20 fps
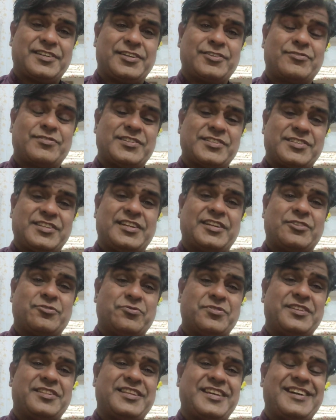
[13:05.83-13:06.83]
countries they are
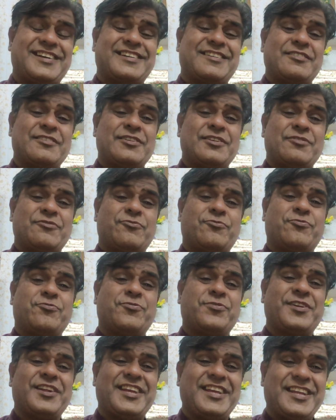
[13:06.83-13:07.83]
doing. They are
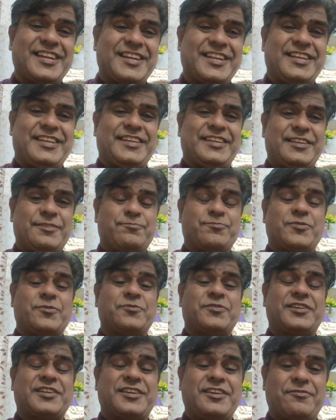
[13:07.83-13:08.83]
freely
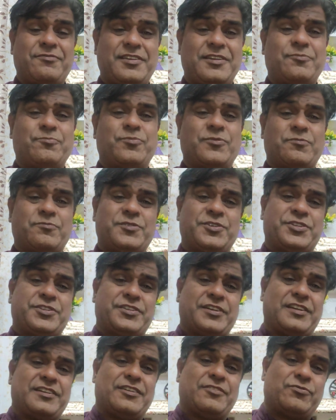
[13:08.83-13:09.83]
giving
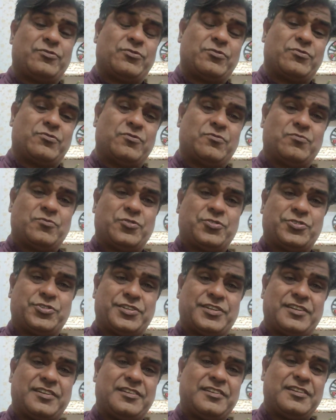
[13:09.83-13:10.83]
permission of
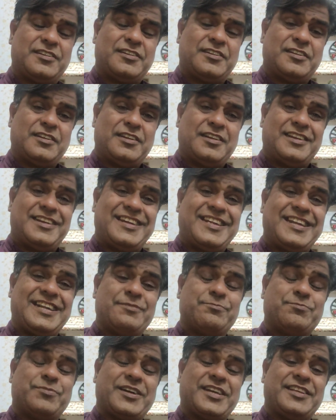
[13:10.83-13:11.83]
locomotion,
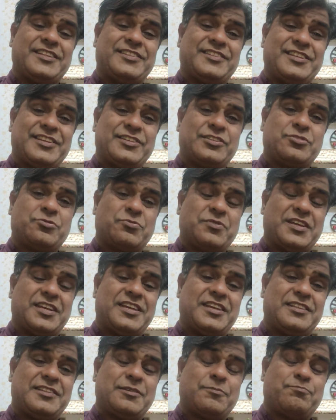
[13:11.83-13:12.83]
and by this
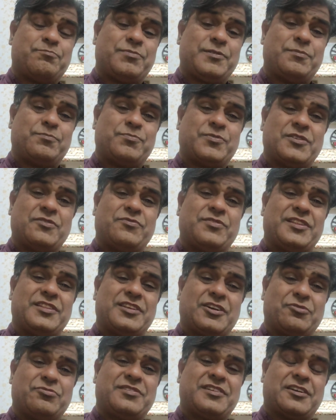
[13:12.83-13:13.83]
way the people
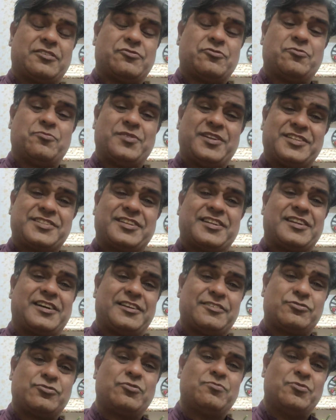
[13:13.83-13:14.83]
without documents are
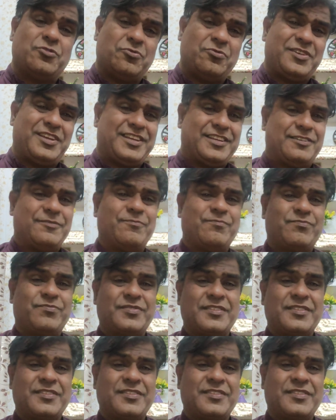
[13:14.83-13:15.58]
also moving